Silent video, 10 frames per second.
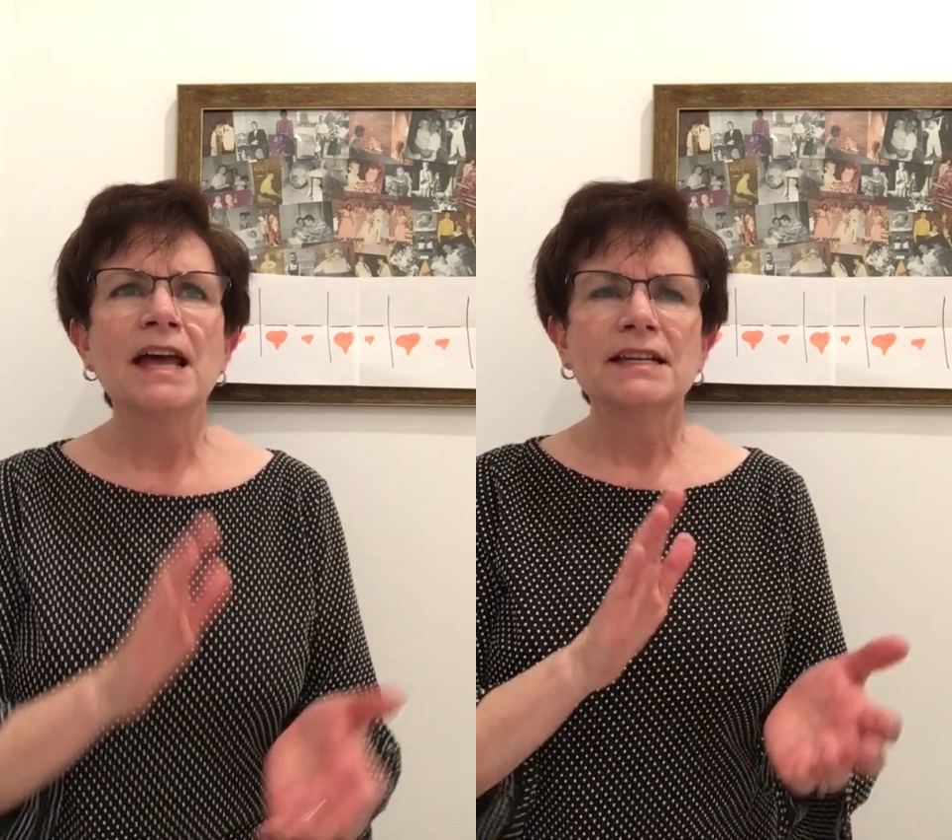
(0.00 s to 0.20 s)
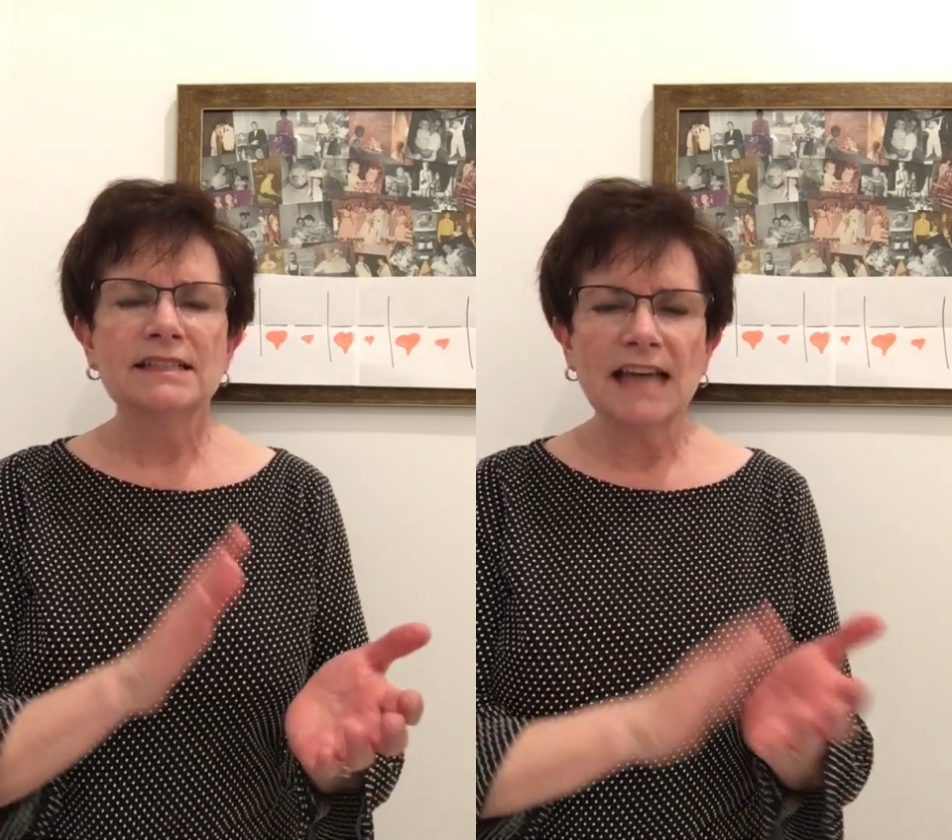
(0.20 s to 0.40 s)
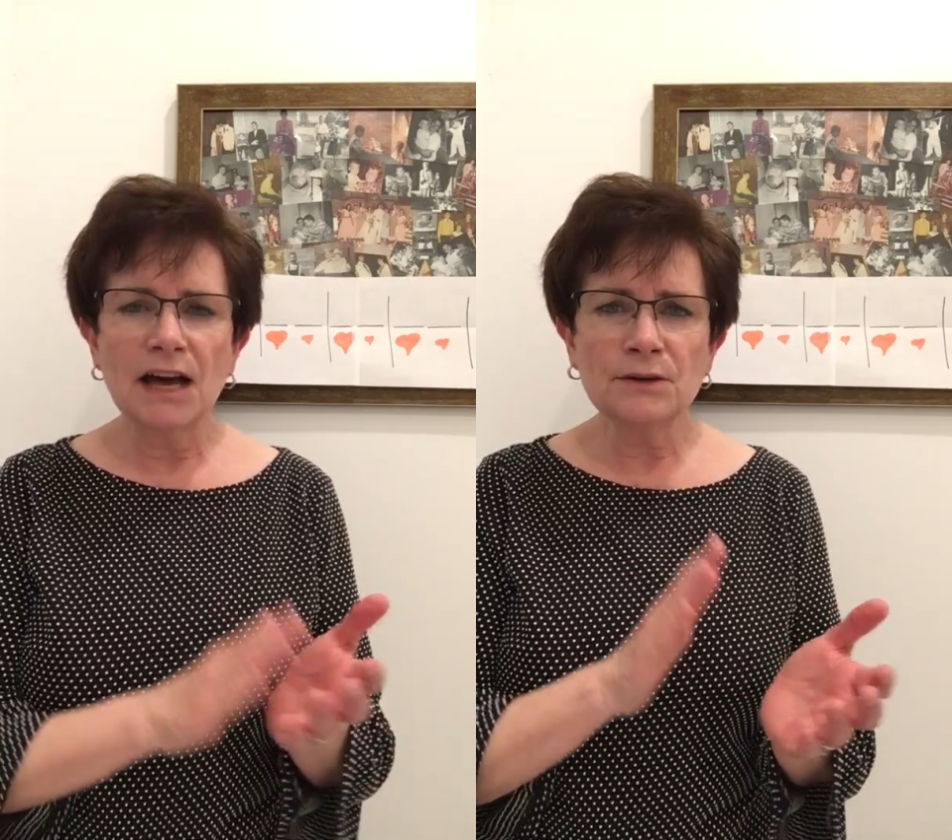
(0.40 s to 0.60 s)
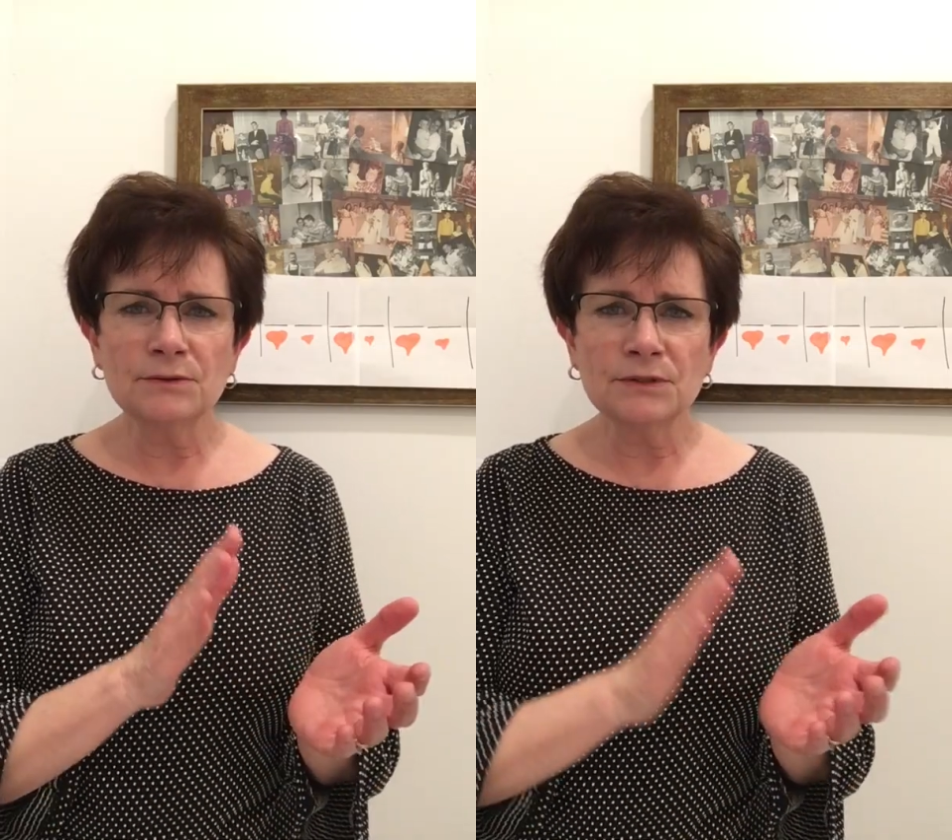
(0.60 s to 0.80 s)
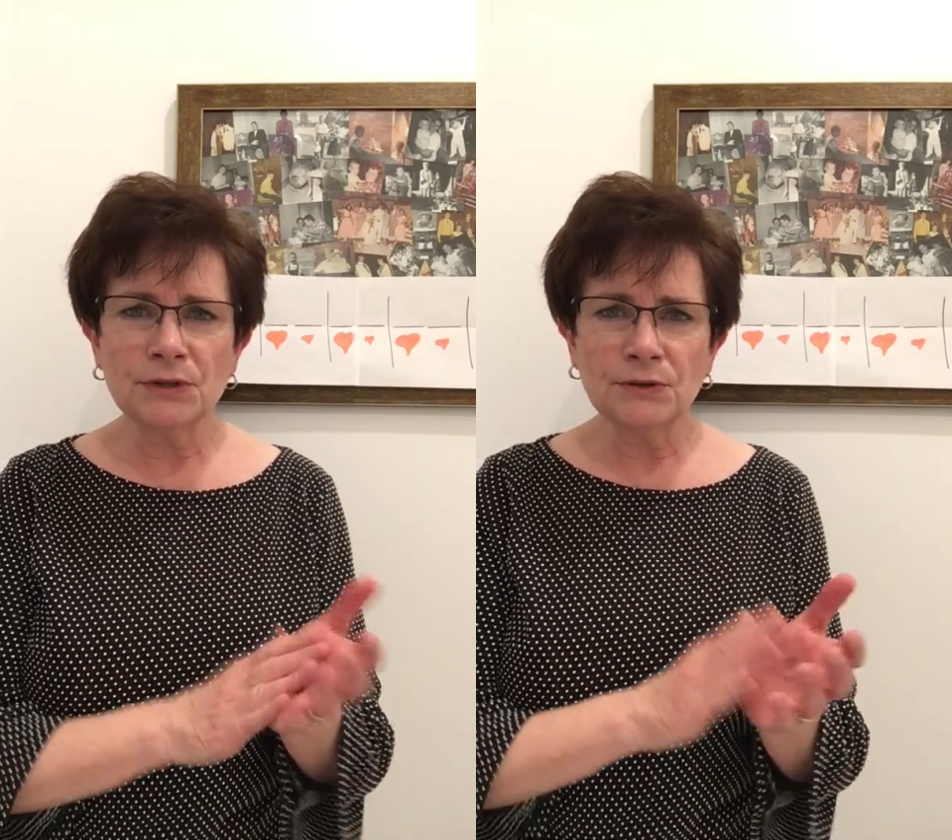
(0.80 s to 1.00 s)

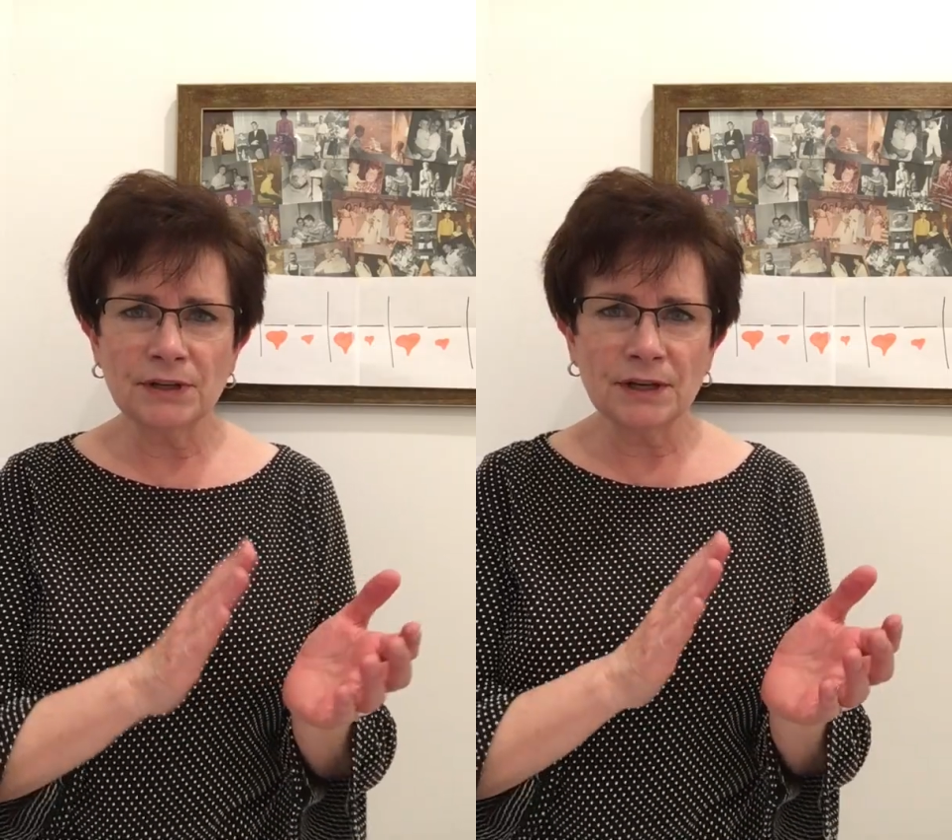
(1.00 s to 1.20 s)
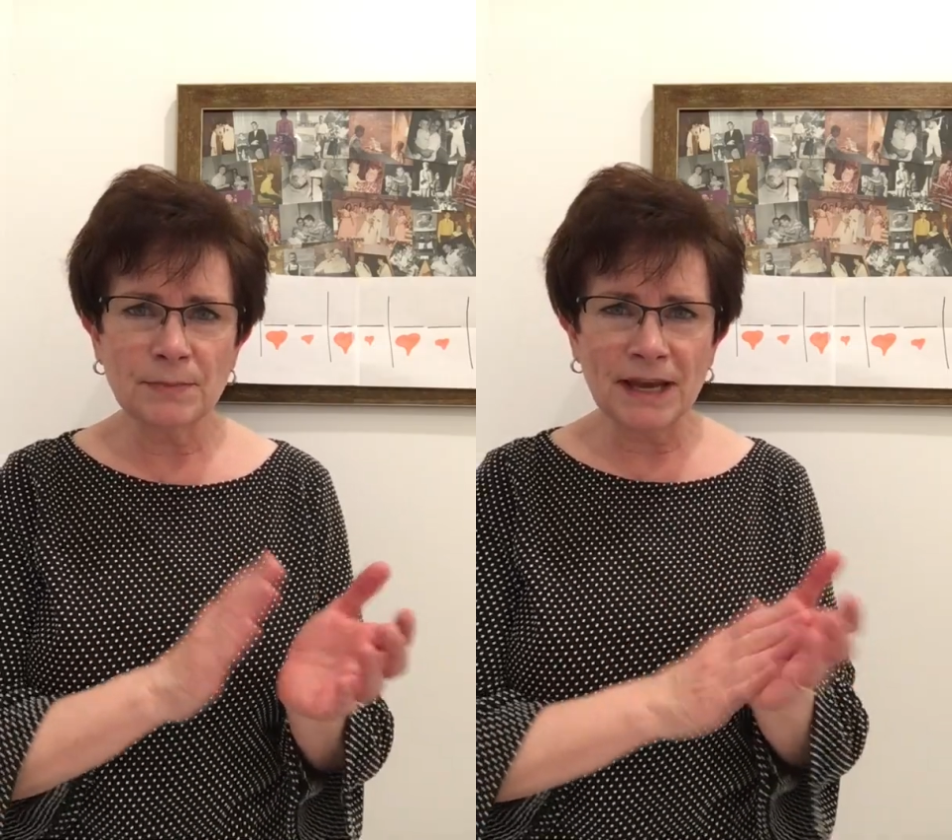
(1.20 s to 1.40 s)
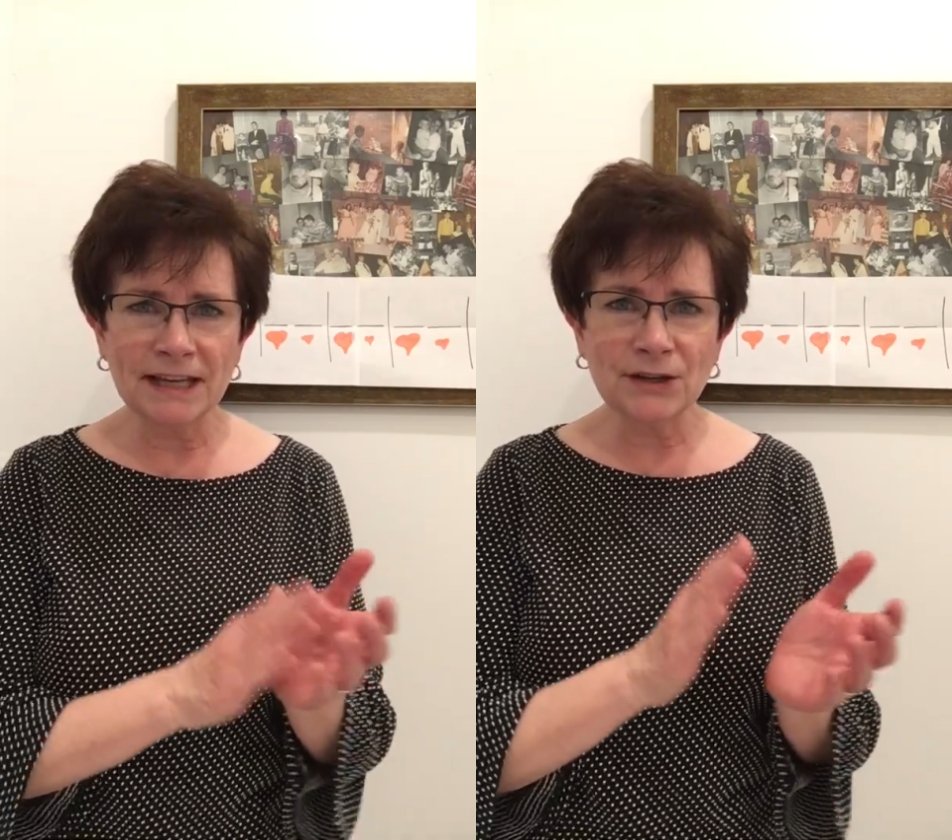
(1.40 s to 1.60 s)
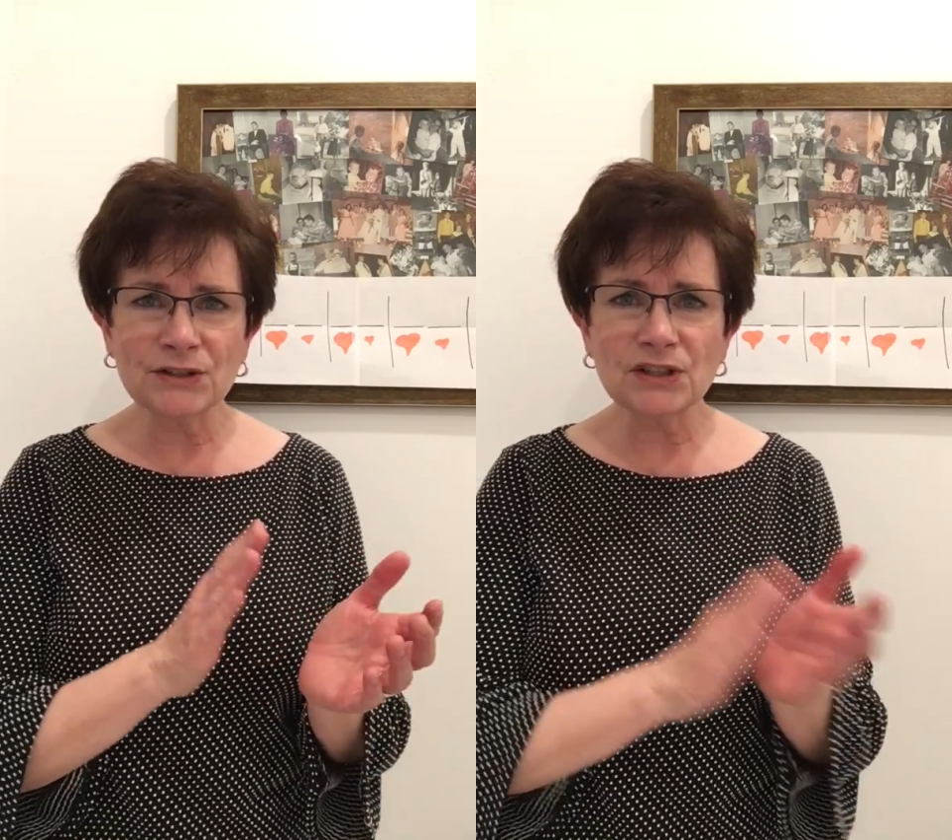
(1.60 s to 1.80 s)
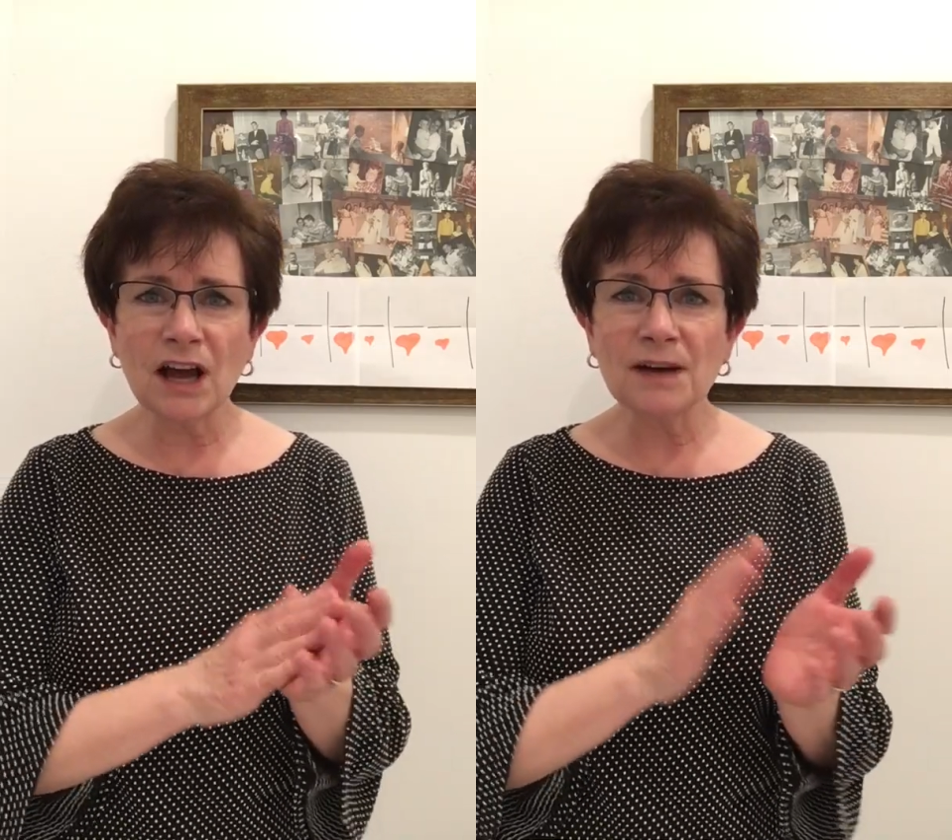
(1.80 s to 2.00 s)
Down to the baker
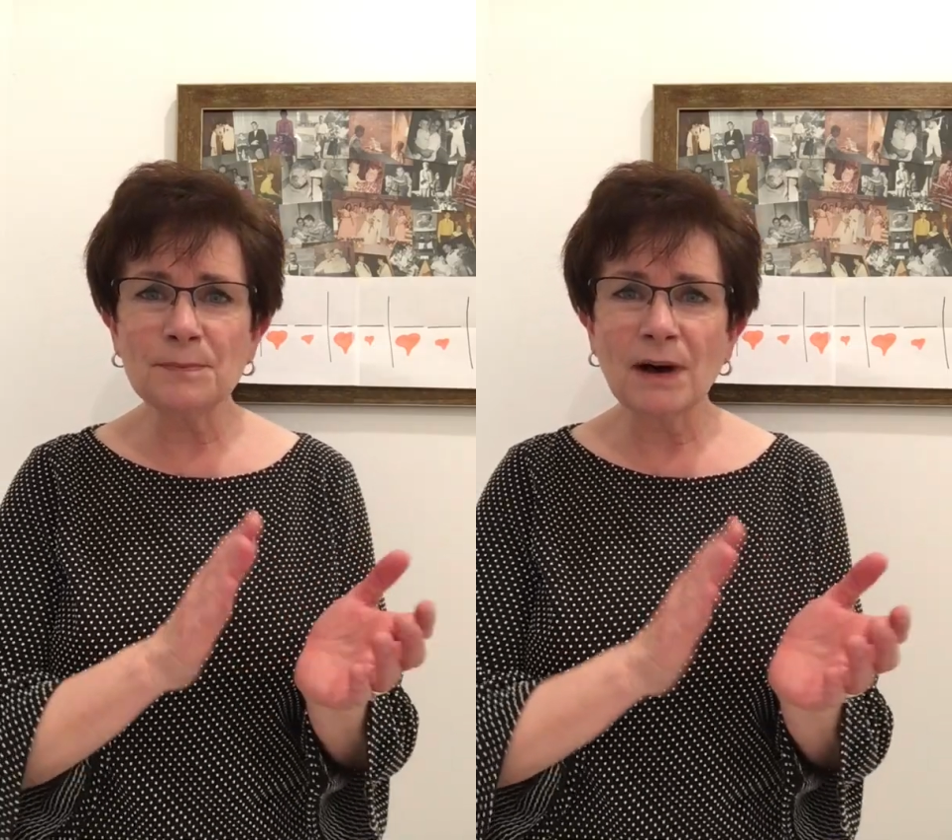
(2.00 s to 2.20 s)
shop,